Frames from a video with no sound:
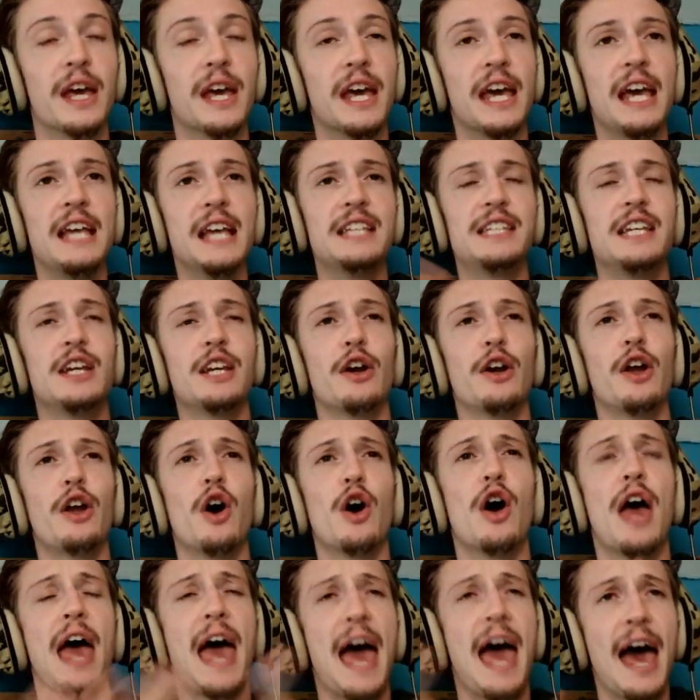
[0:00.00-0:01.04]
Is he gonna
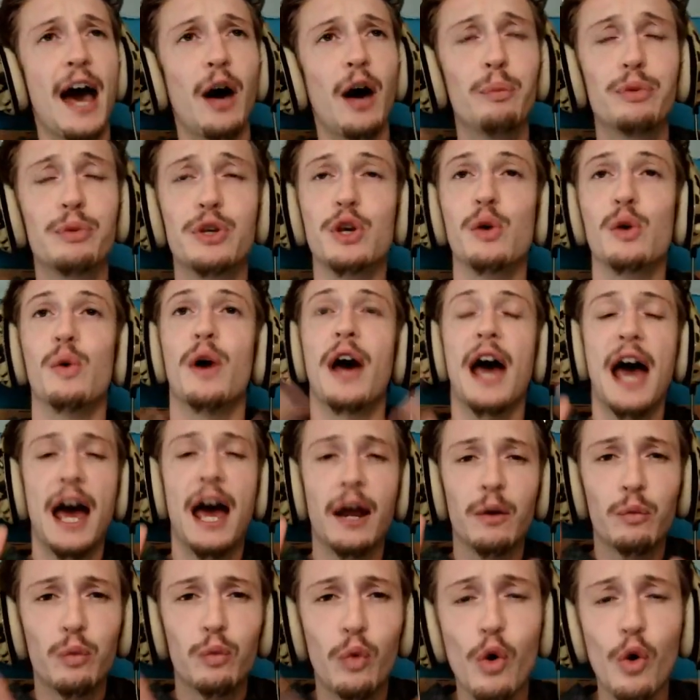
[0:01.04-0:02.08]
help you
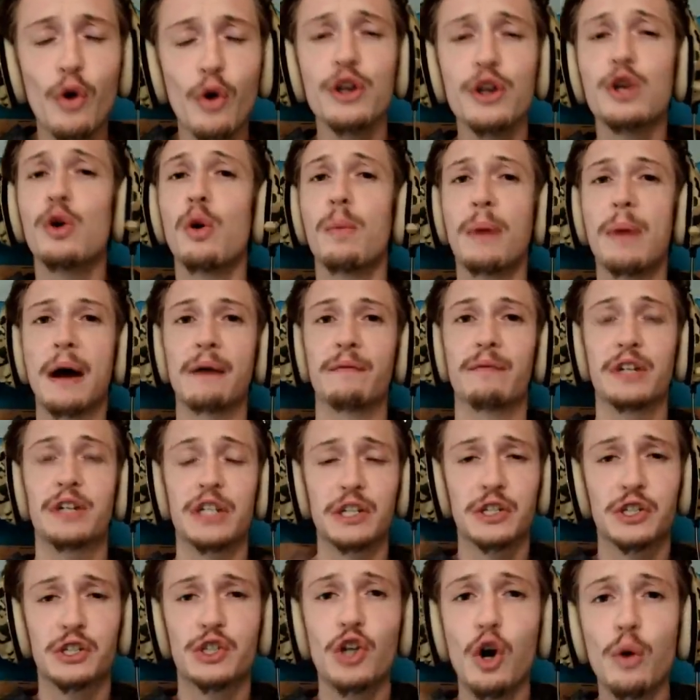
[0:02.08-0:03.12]
and warn you about the
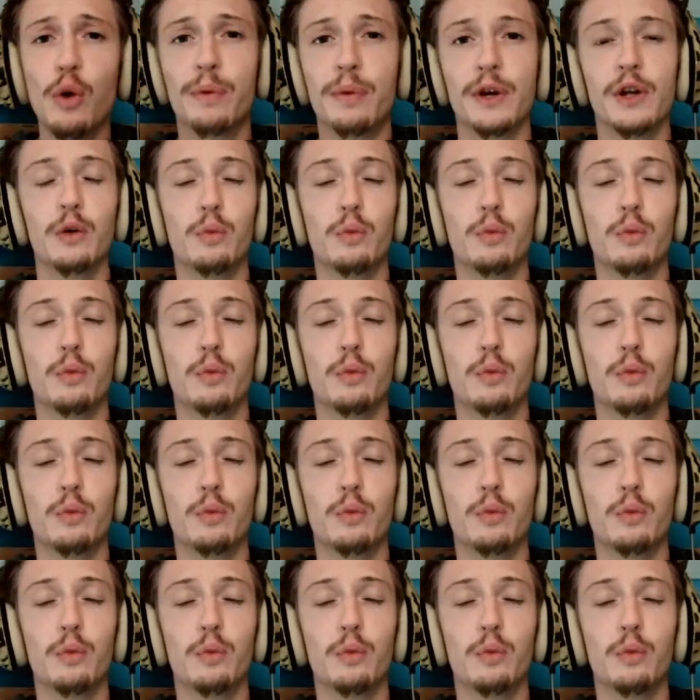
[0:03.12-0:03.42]
dystopian